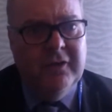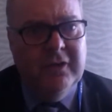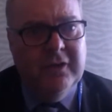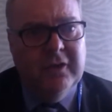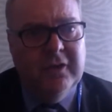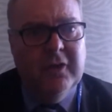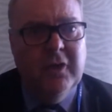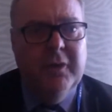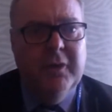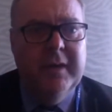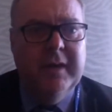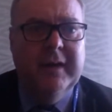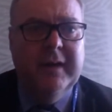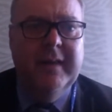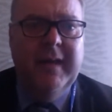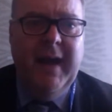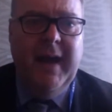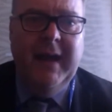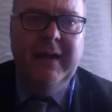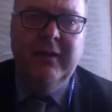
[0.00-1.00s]
She's currently
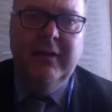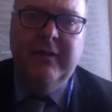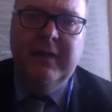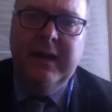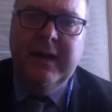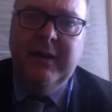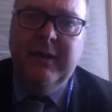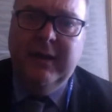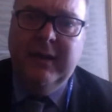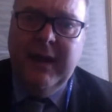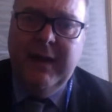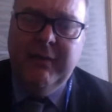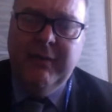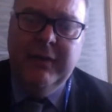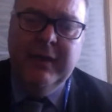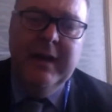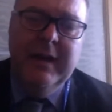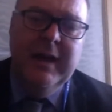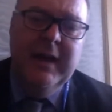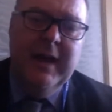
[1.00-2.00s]
the head of year
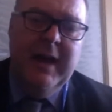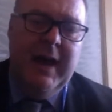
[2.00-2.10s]
11,